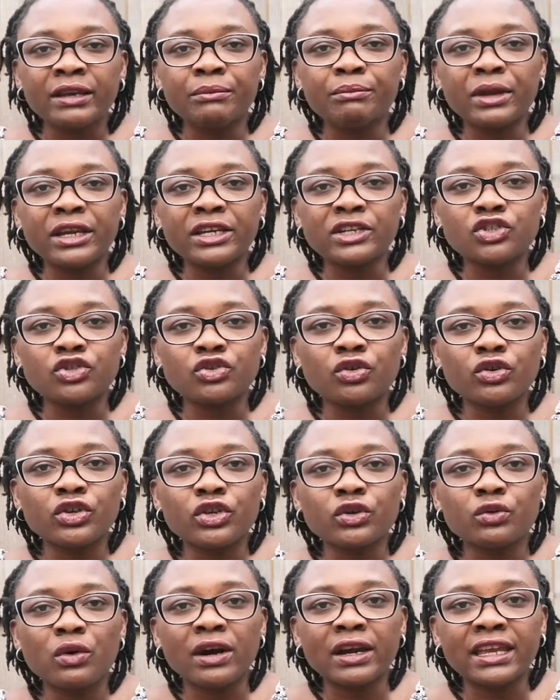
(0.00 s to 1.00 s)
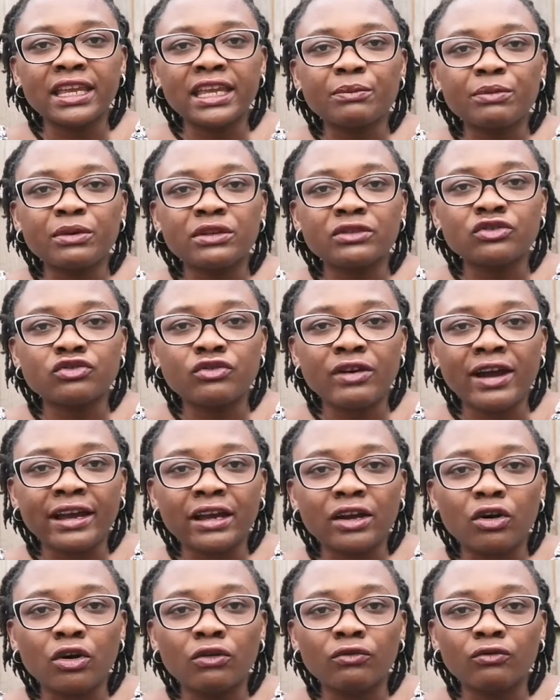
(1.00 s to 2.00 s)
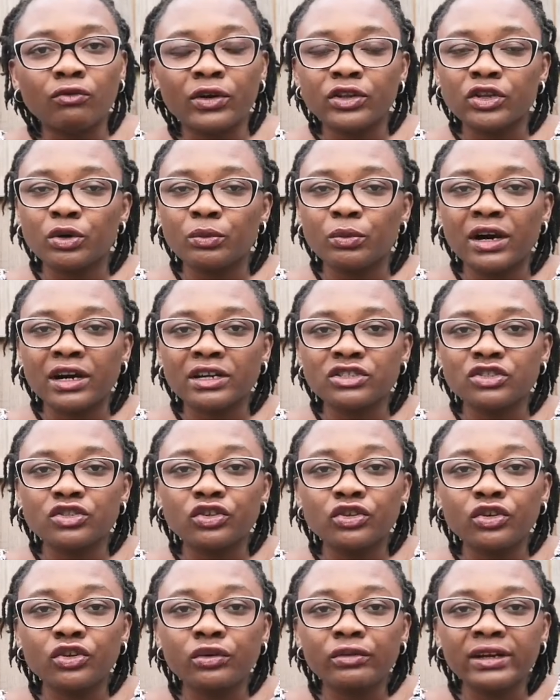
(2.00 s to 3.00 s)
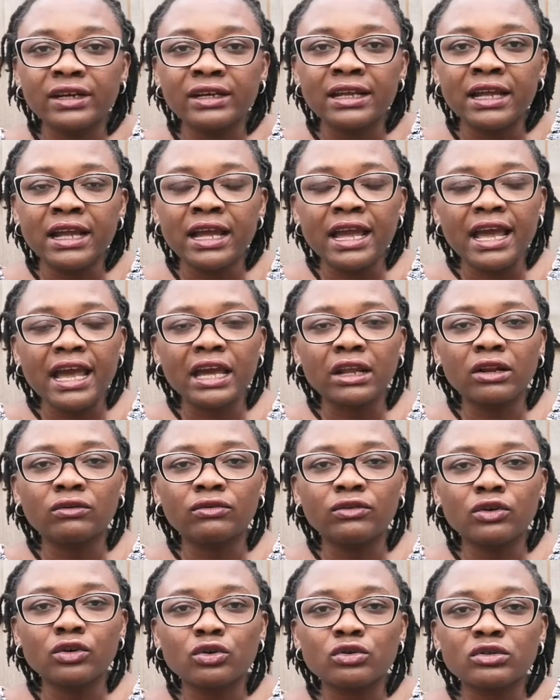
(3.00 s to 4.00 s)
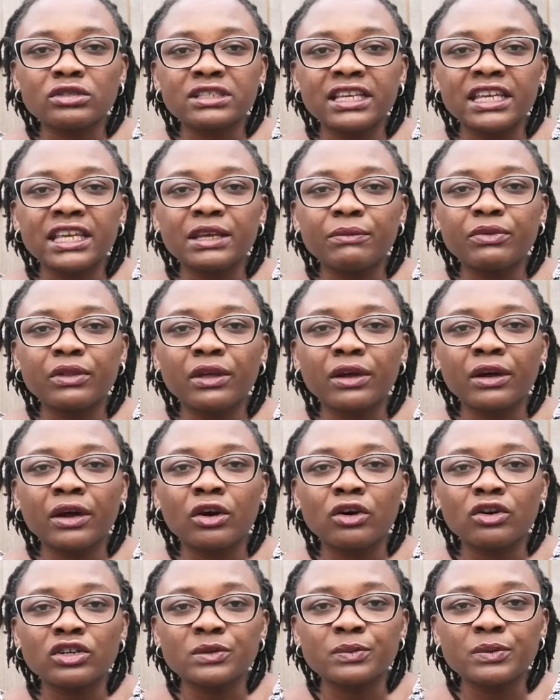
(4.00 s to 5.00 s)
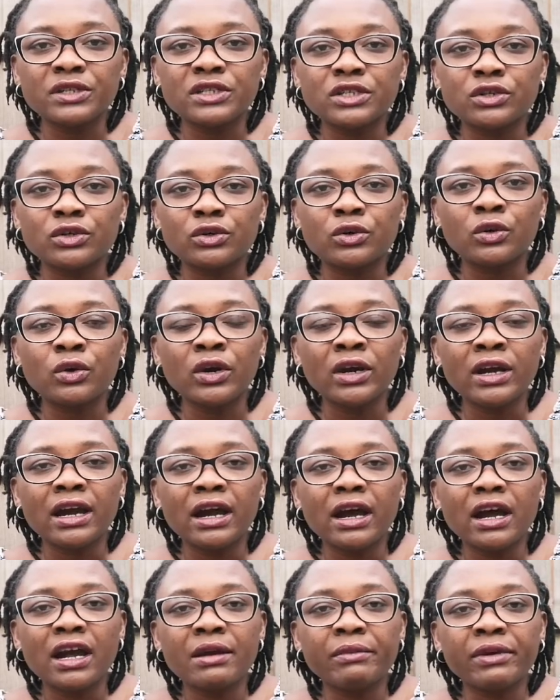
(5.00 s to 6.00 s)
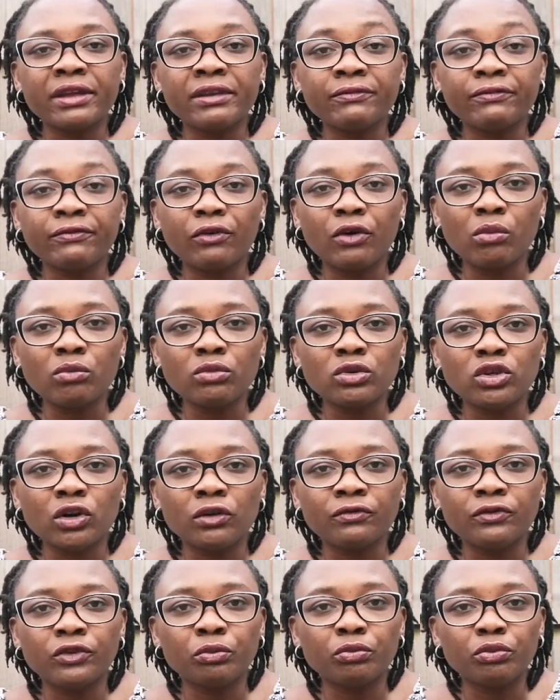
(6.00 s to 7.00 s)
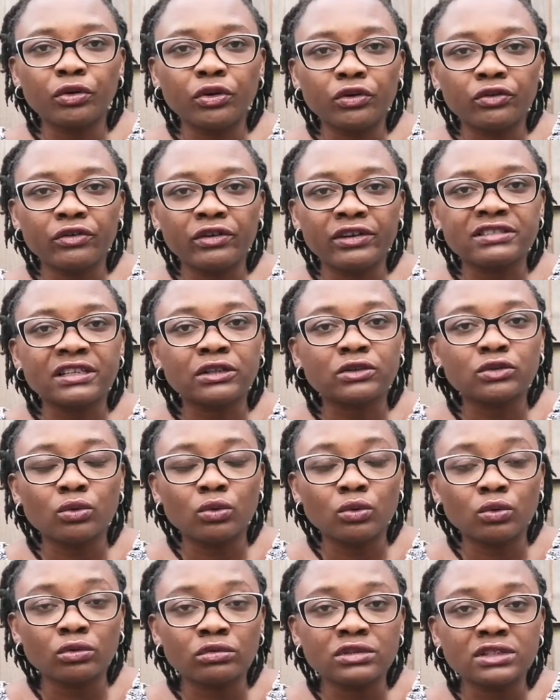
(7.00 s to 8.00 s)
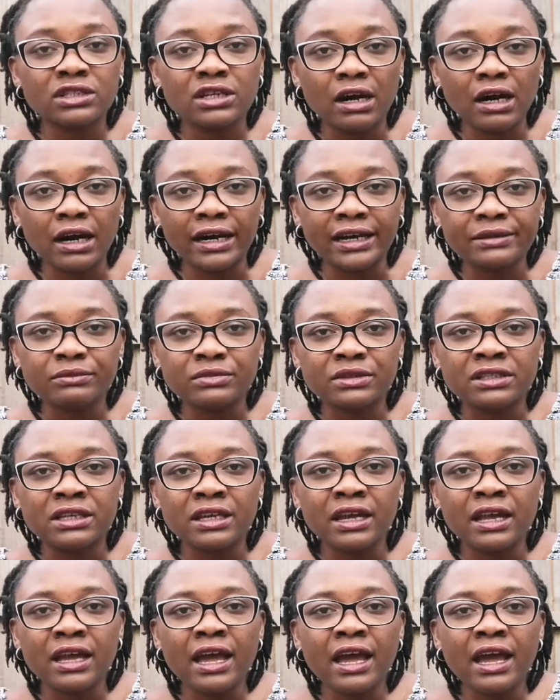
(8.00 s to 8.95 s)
Make sure you are keeping track of when you're passing urine, and of course keep the hospital informed of your progress at all times.